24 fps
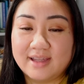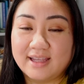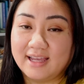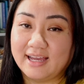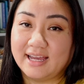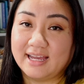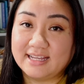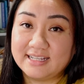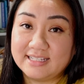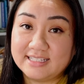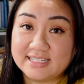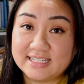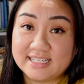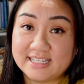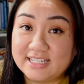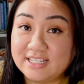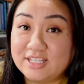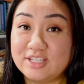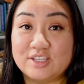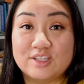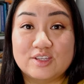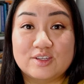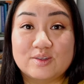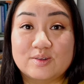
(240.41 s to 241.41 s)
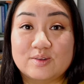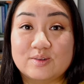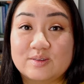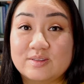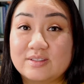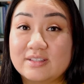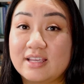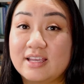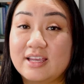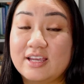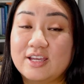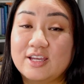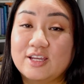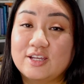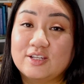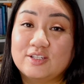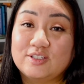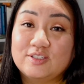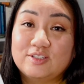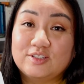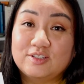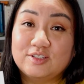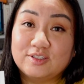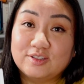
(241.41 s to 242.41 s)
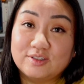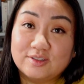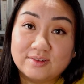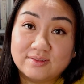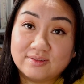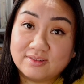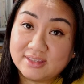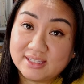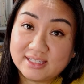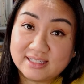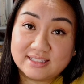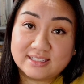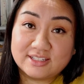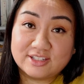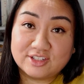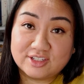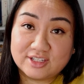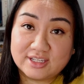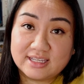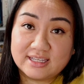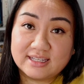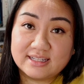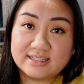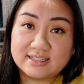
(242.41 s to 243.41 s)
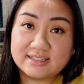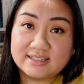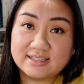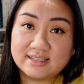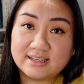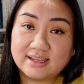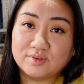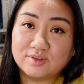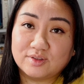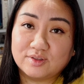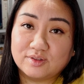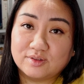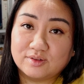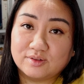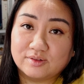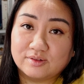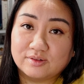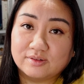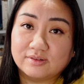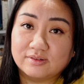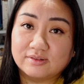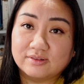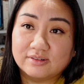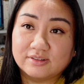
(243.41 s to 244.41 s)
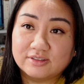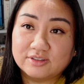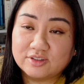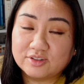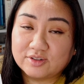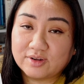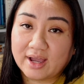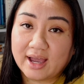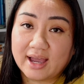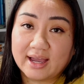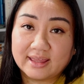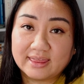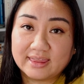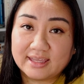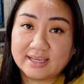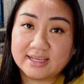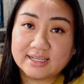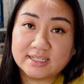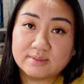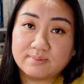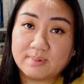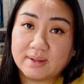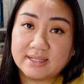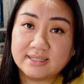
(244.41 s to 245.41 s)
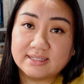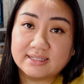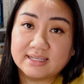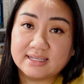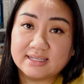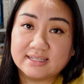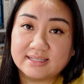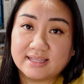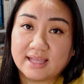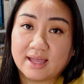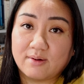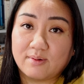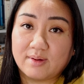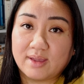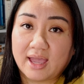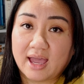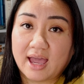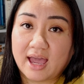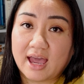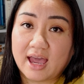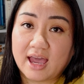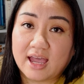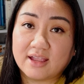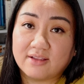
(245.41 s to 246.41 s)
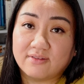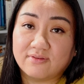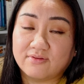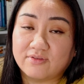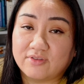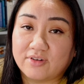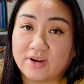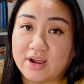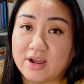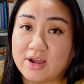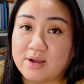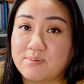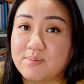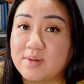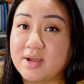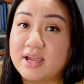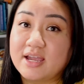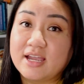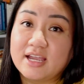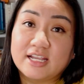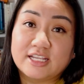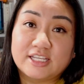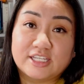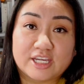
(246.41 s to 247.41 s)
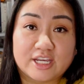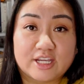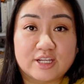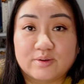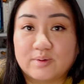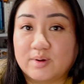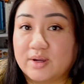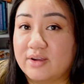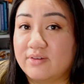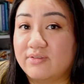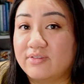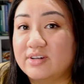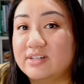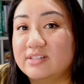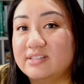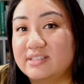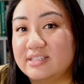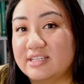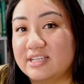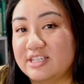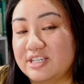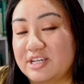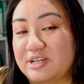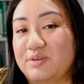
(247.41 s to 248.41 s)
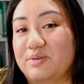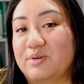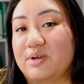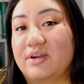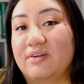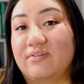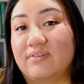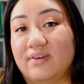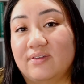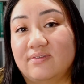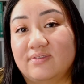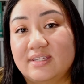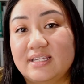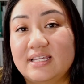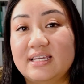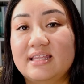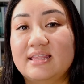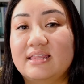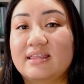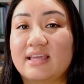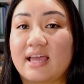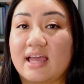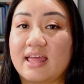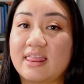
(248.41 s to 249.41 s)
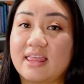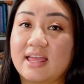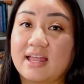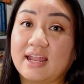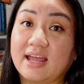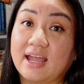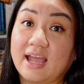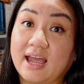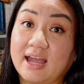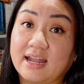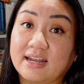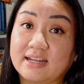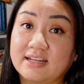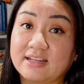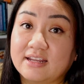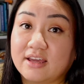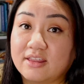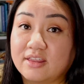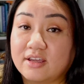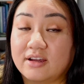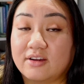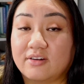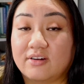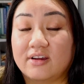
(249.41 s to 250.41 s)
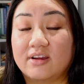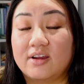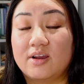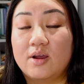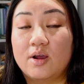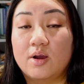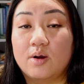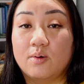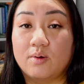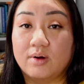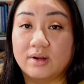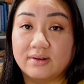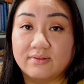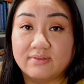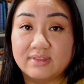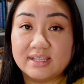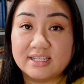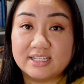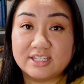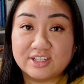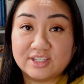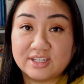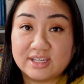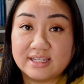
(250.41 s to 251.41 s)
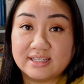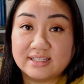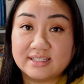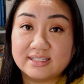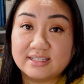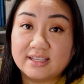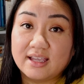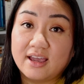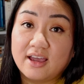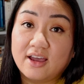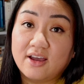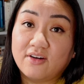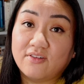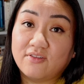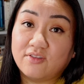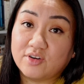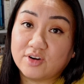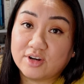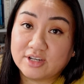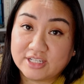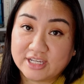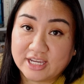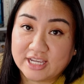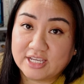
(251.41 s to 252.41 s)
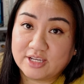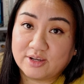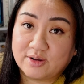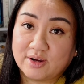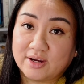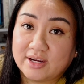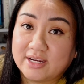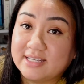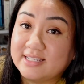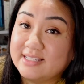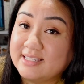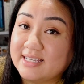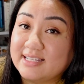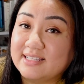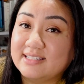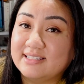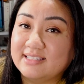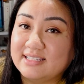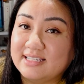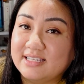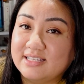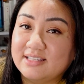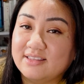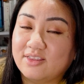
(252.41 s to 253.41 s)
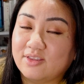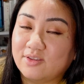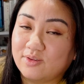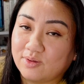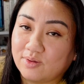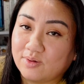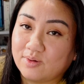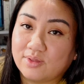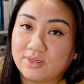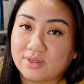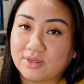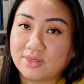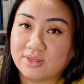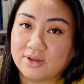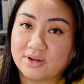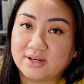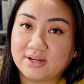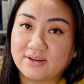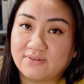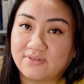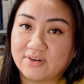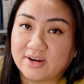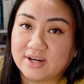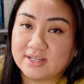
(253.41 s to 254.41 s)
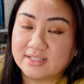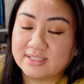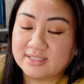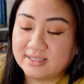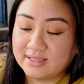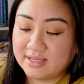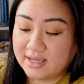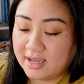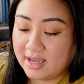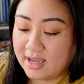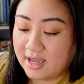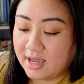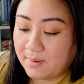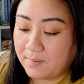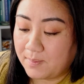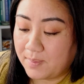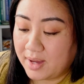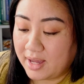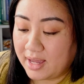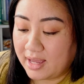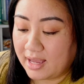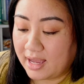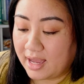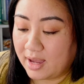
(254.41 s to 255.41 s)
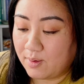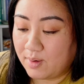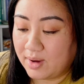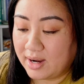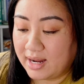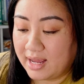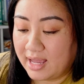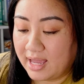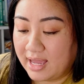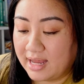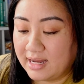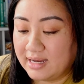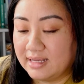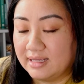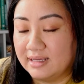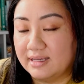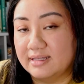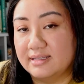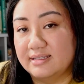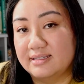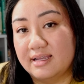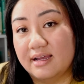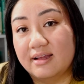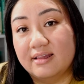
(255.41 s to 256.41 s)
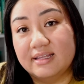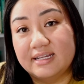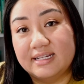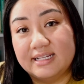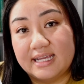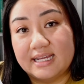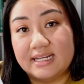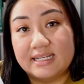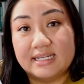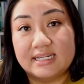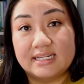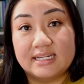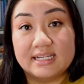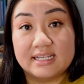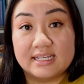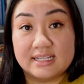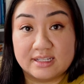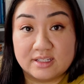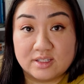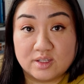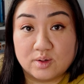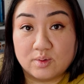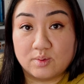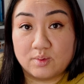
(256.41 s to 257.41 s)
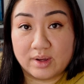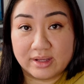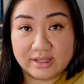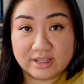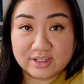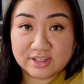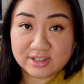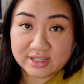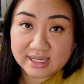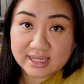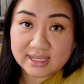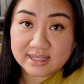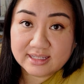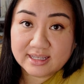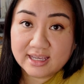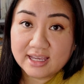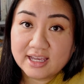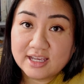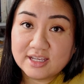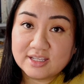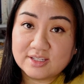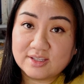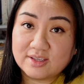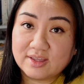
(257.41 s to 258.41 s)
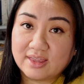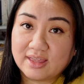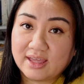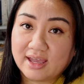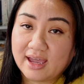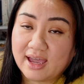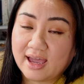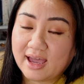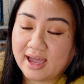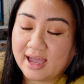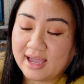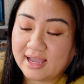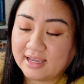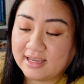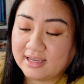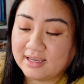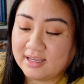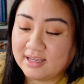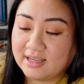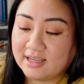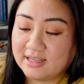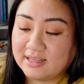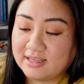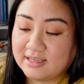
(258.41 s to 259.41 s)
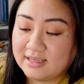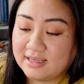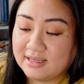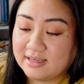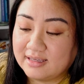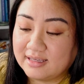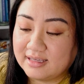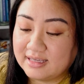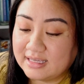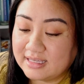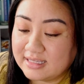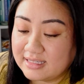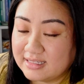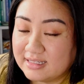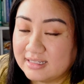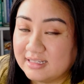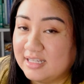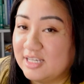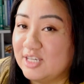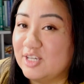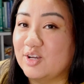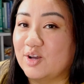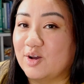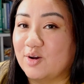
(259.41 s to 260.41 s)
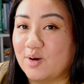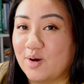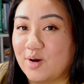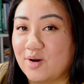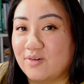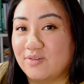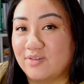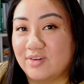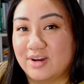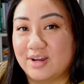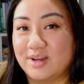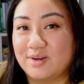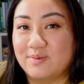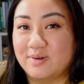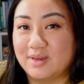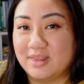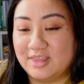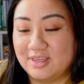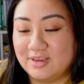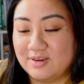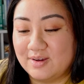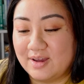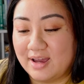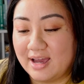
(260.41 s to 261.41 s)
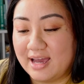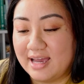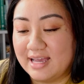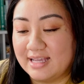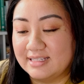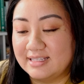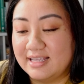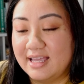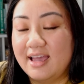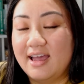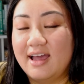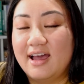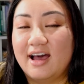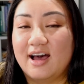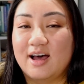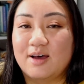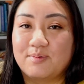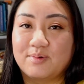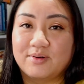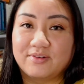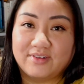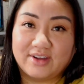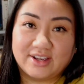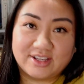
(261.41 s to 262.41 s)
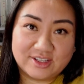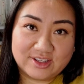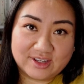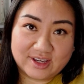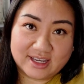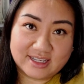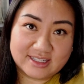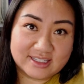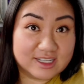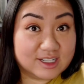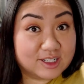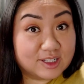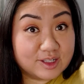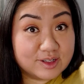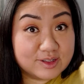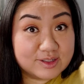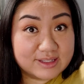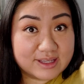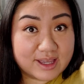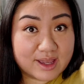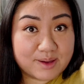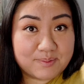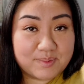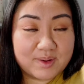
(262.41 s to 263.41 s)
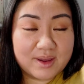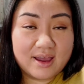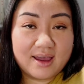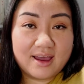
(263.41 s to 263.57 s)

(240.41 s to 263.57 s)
I did use 2 of these sheets to track the expenses that we had from January 1st to January 15th, and then I had another one of these sheets for January 16th through the 31st. But I went ahead and consolidated it into one sheet so that I could easily go over it with you guys. I'll provide you guys a close-up